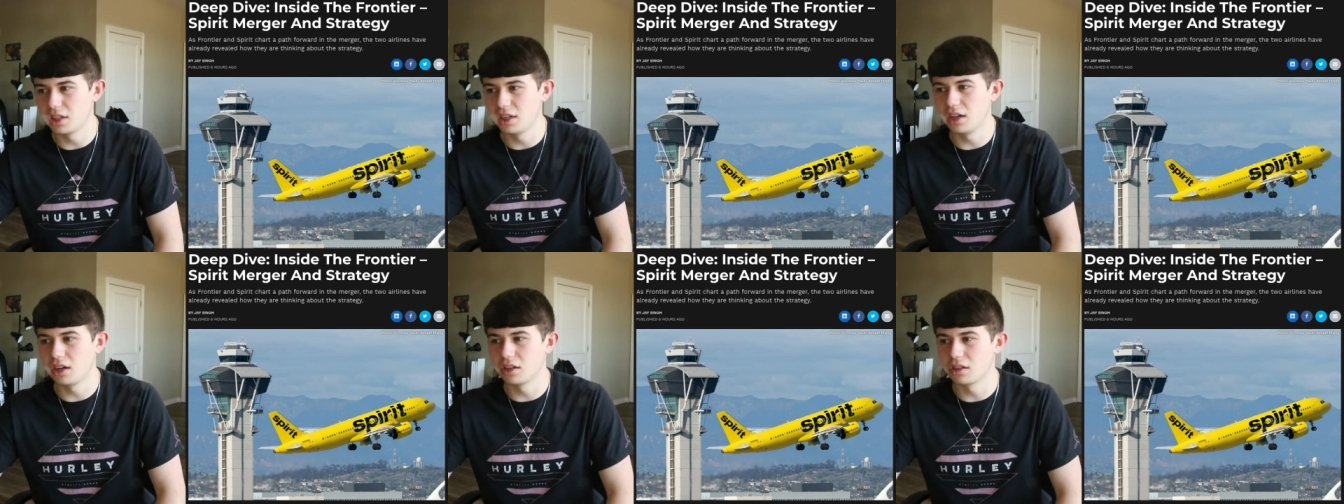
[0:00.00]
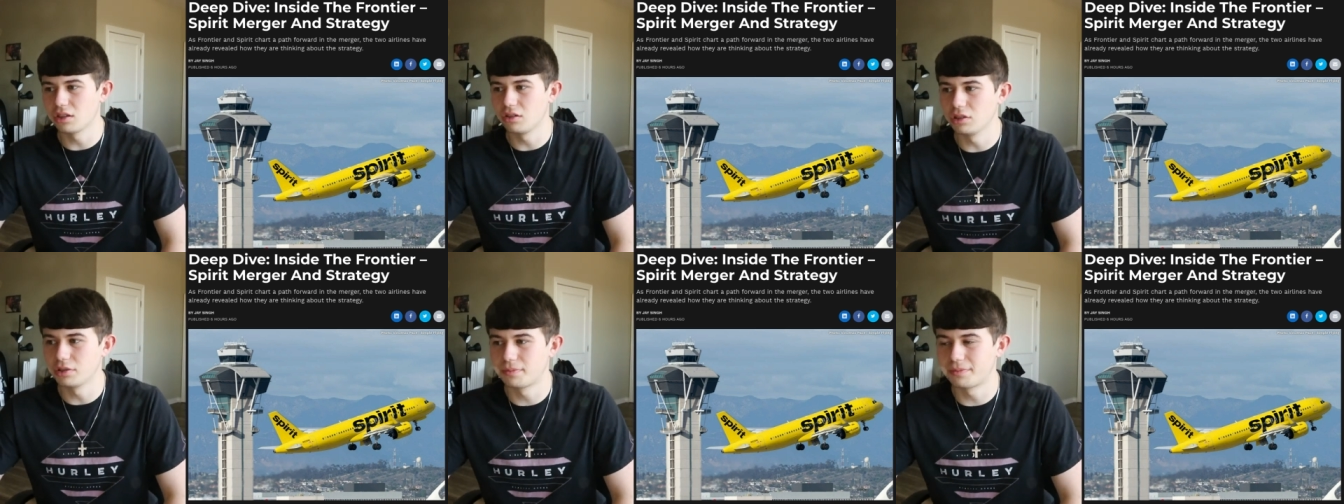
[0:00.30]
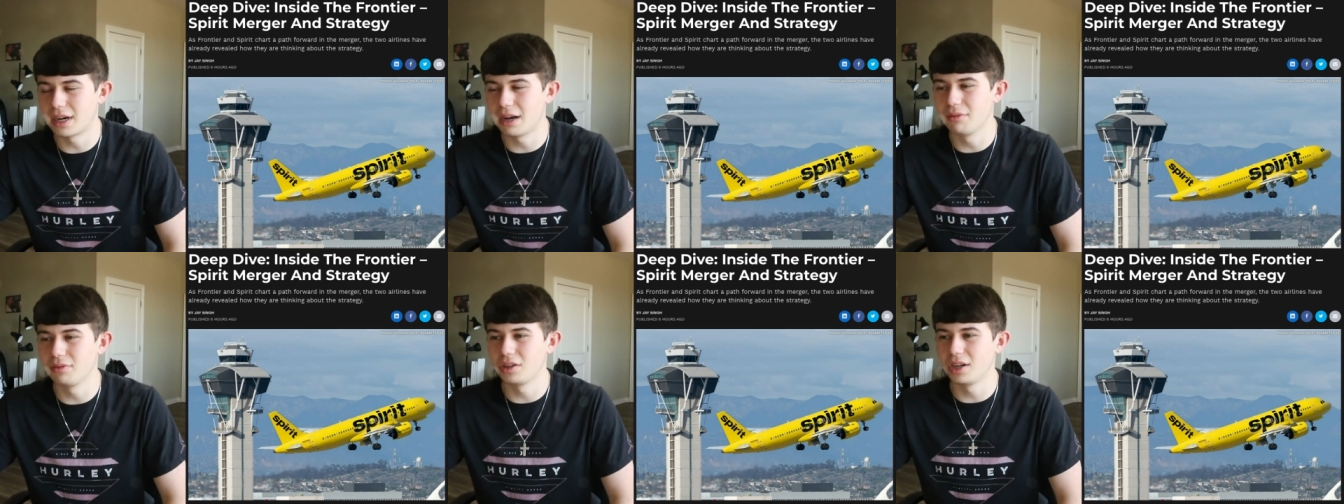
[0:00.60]
the article is
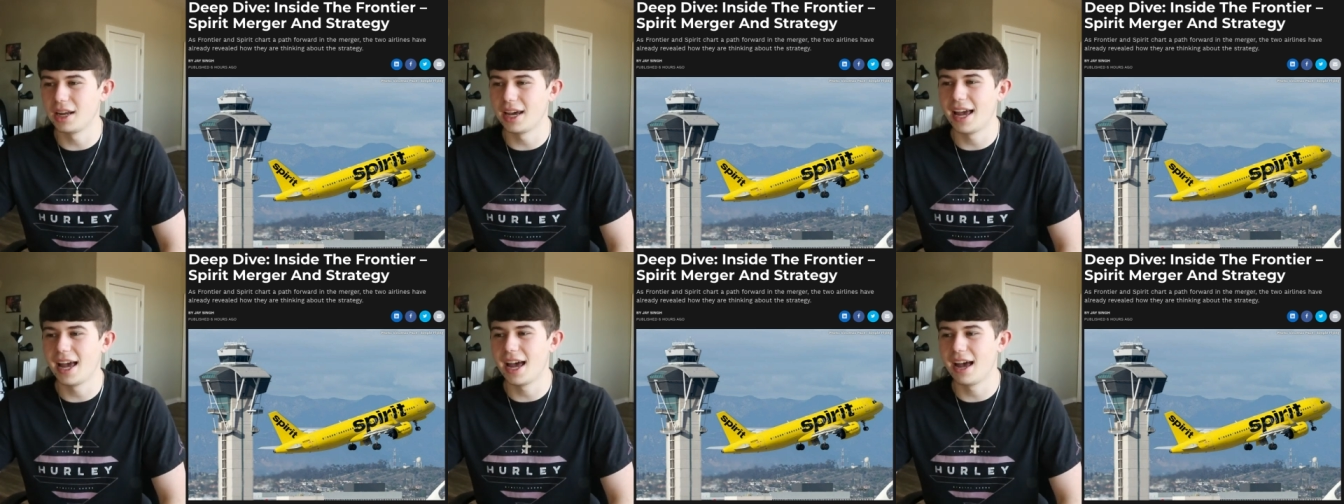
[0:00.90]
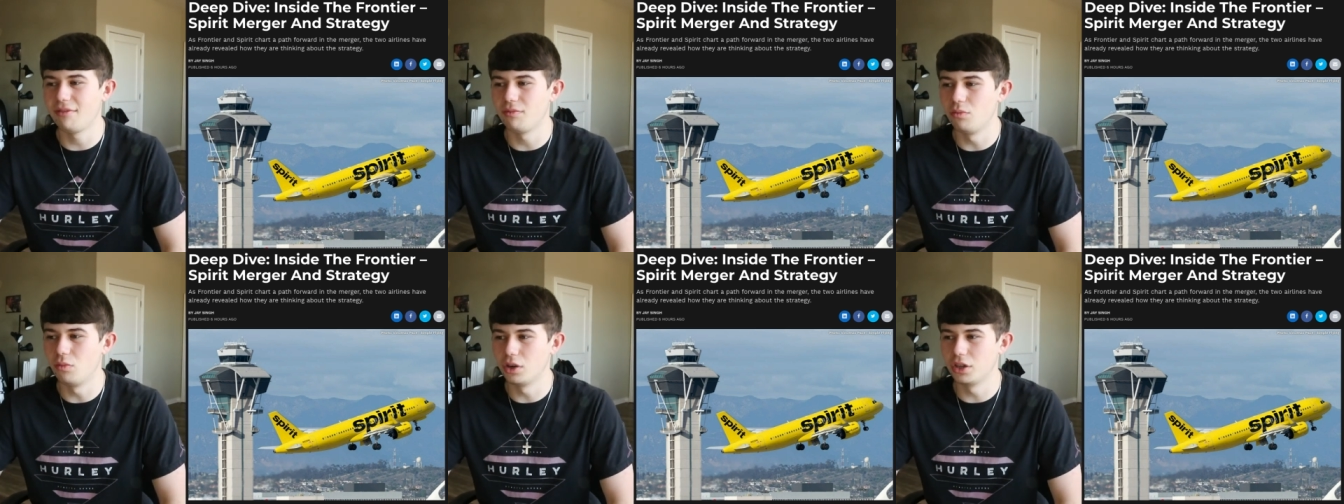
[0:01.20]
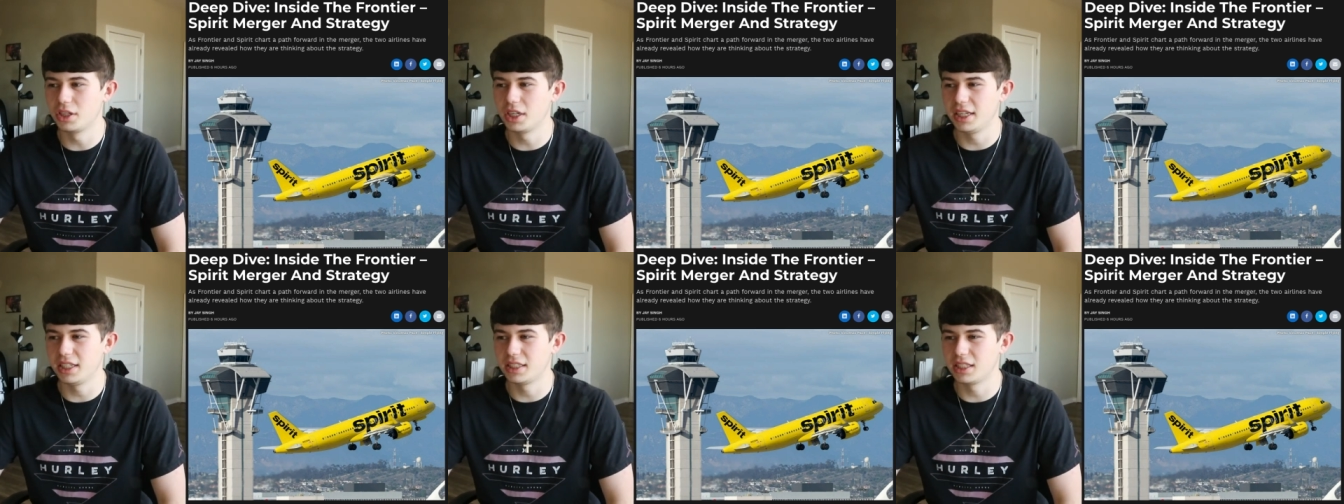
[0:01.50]
probably going to have more
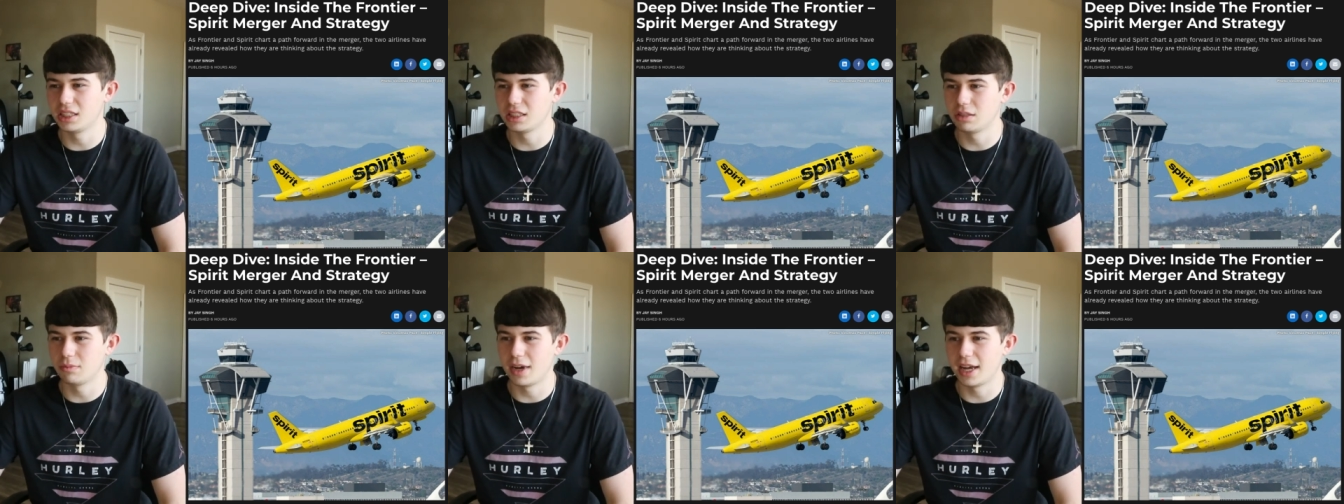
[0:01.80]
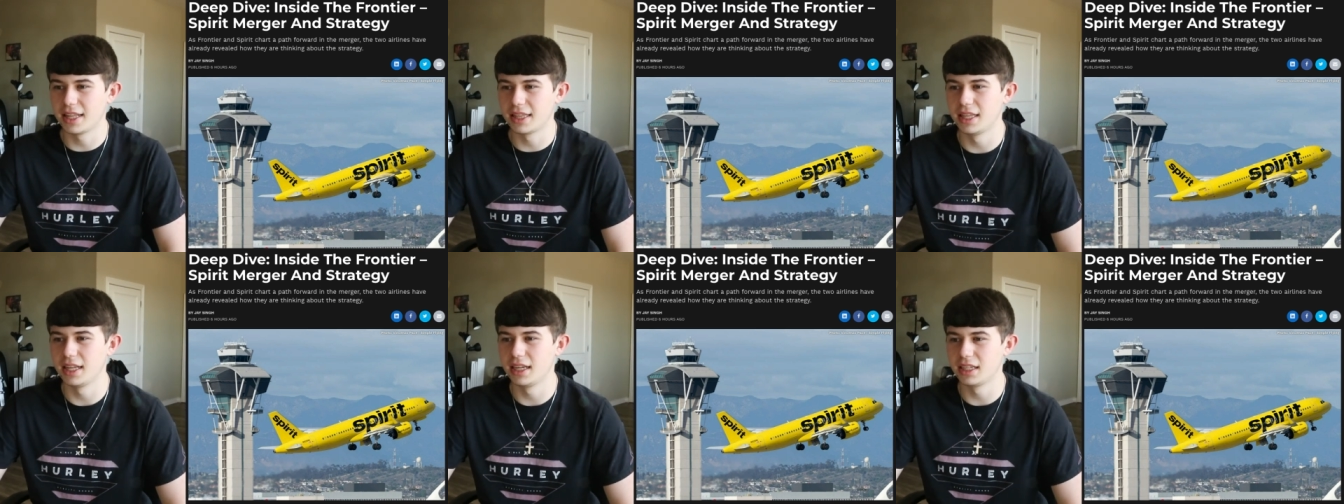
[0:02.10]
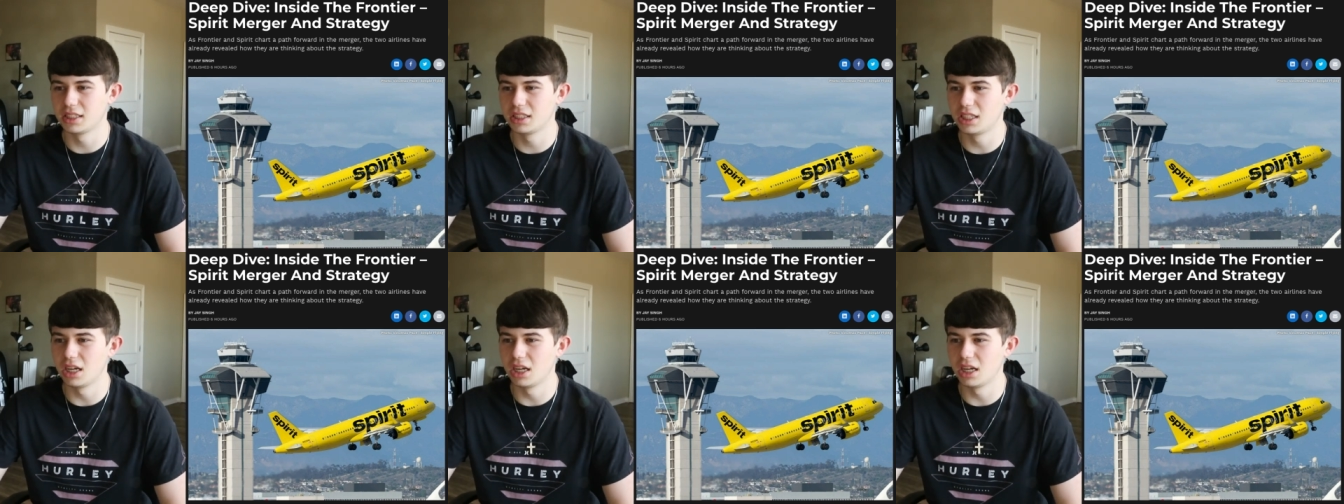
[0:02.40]
details about this.